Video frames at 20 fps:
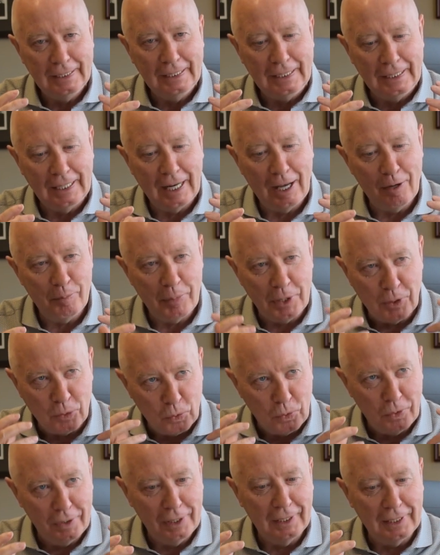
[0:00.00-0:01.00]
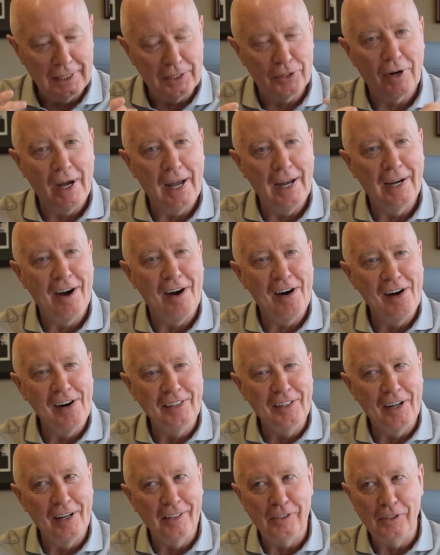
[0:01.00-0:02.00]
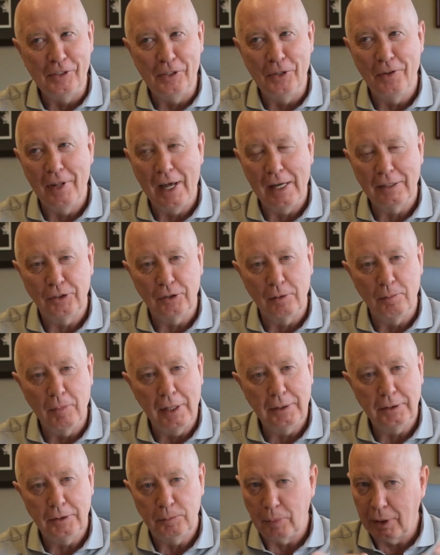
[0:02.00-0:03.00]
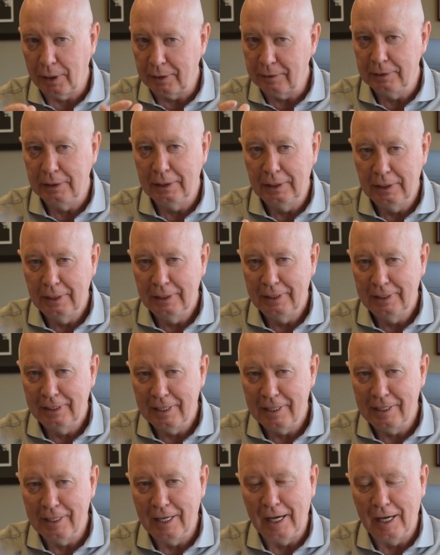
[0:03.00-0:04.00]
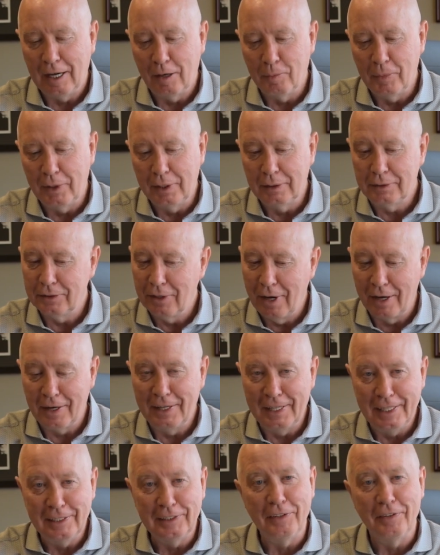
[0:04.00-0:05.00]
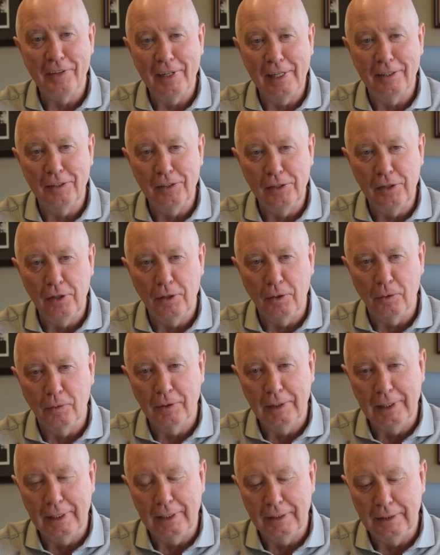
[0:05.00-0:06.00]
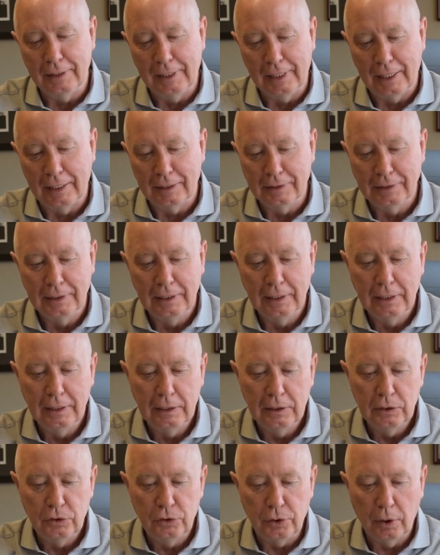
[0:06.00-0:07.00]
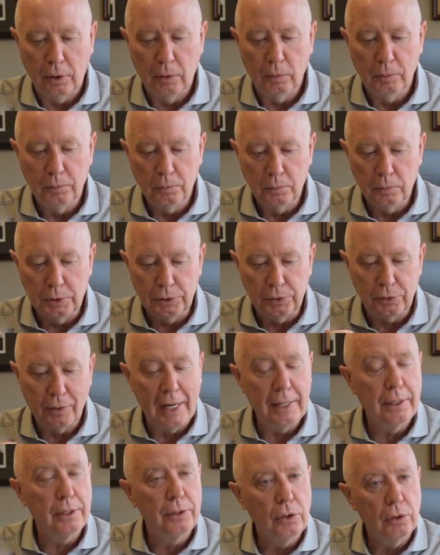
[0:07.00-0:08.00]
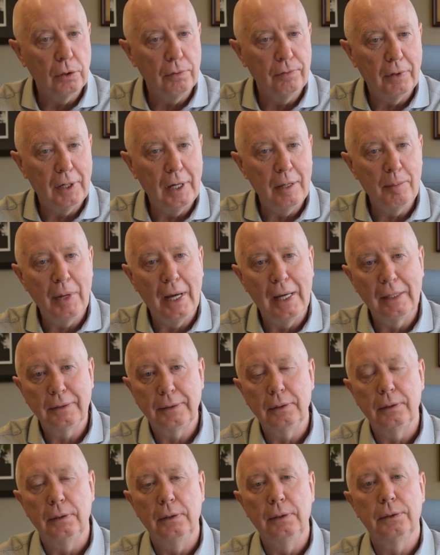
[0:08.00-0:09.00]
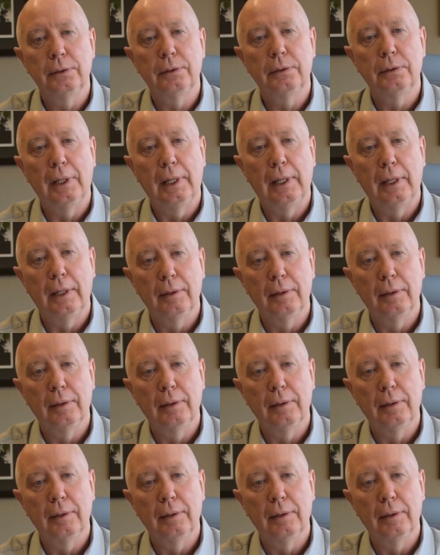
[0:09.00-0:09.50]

And I've been really trying hard not to do that so much, but it's not an easy thing to do. And so we're trying to do our very best at this